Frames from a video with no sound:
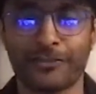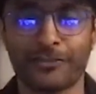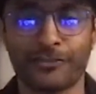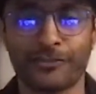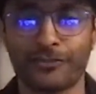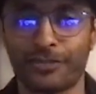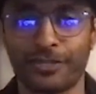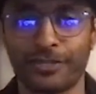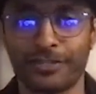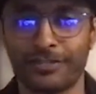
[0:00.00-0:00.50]

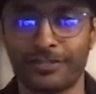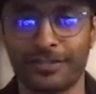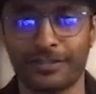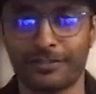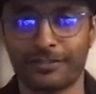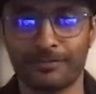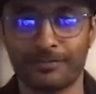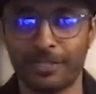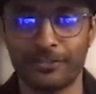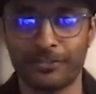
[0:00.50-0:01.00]
accessories
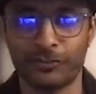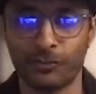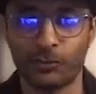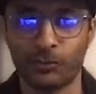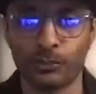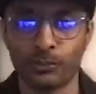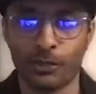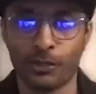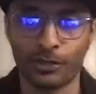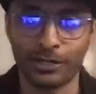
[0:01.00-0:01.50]
that's being
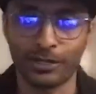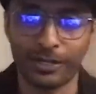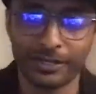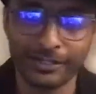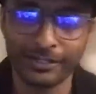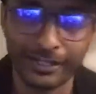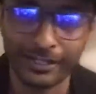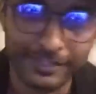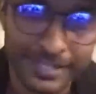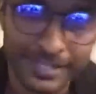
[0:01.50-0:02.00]
sold
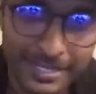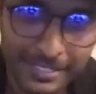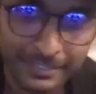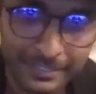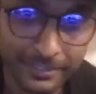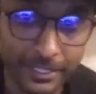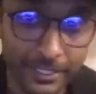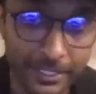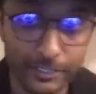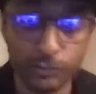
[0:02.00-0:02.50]
online, and
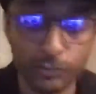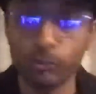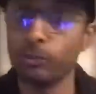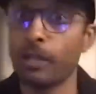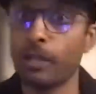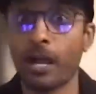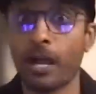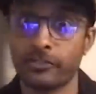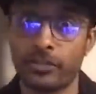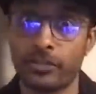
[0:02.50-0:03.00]
they do
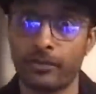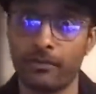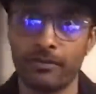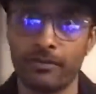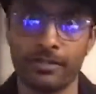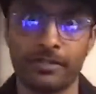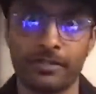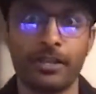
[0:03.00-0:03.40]
large giveaway.